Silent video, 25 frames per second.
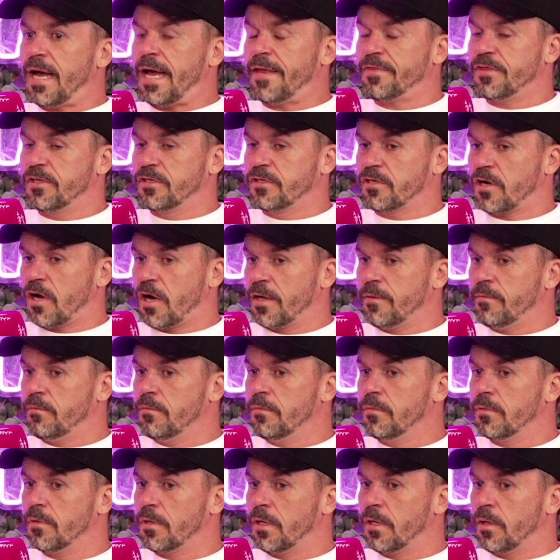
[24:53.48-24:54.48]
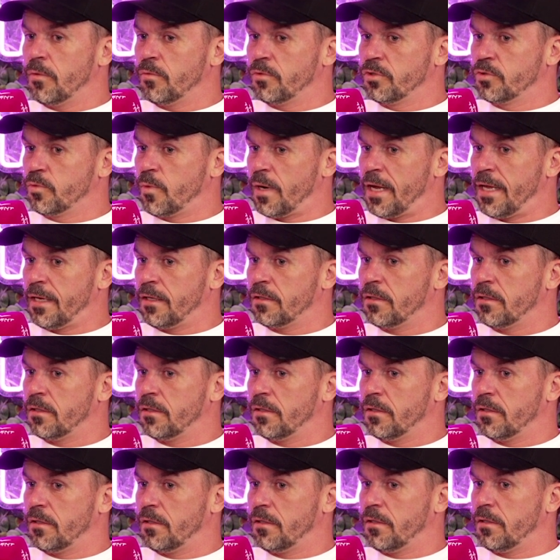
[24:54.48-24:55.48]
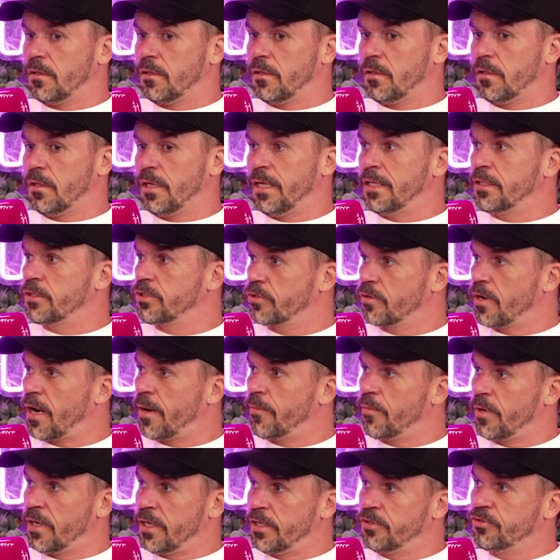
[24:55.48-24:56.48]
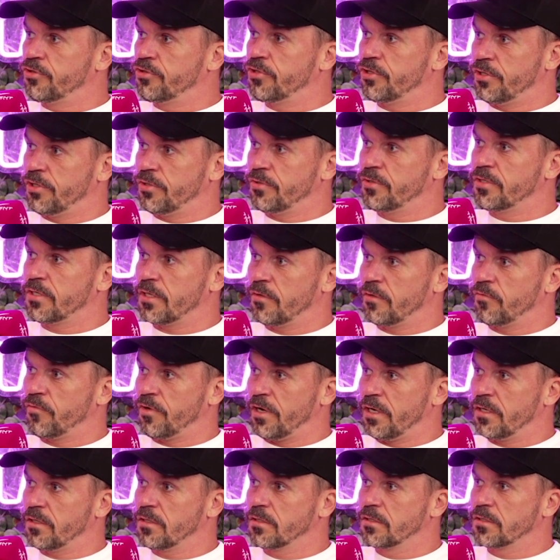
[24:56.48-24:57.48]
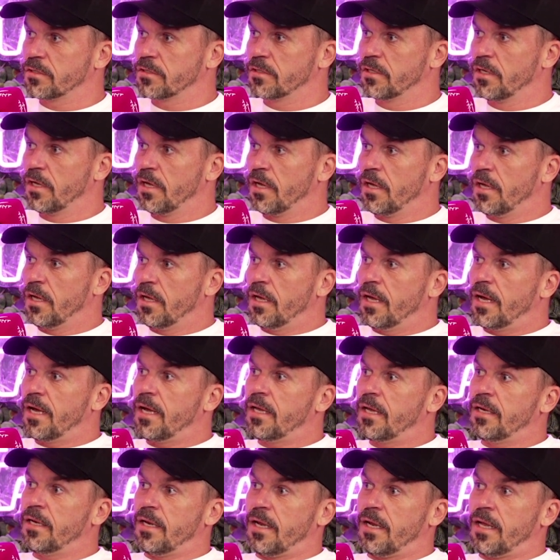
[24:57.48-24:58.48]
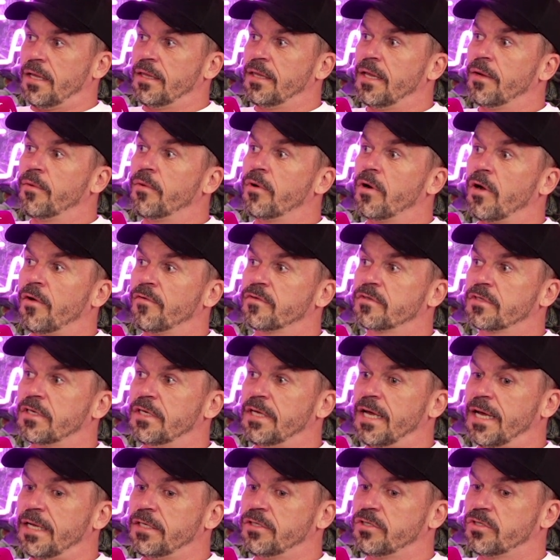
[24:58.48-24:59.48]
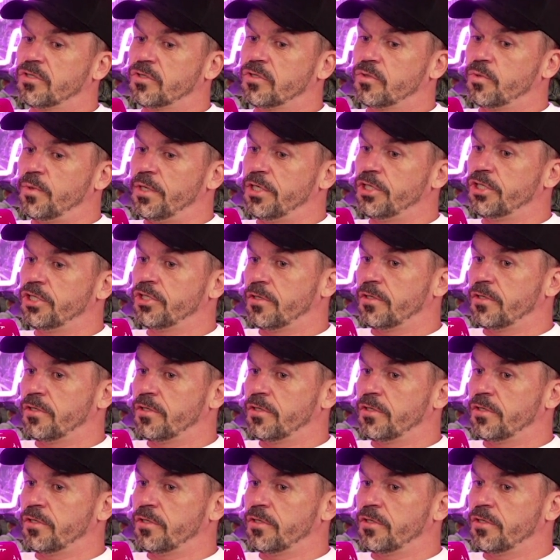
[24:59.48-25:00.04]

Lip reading: the time, it was when Instagram were introducing Reels, and they were obviously had switched to